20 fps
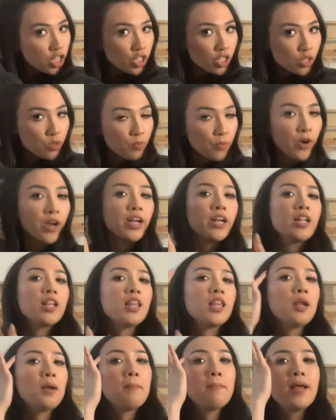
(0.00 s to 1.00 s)
spray it a
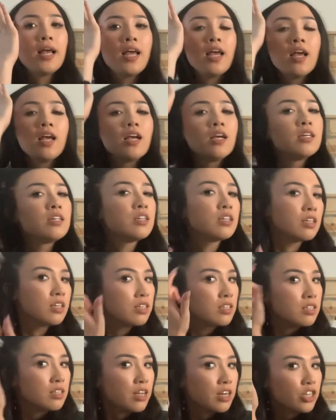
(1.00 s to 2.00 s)
little bit,
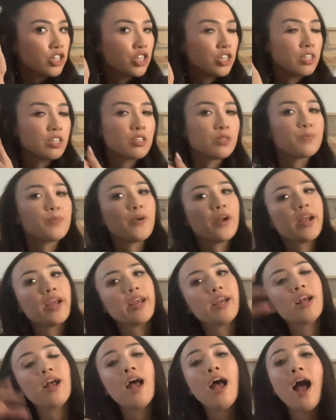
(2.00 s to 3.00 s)
section
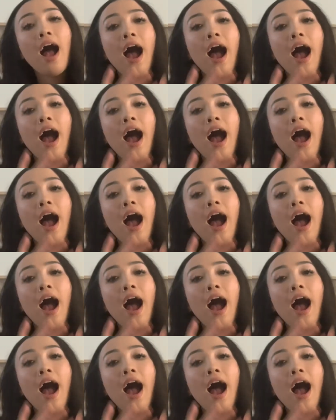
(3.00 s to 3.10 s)
spray,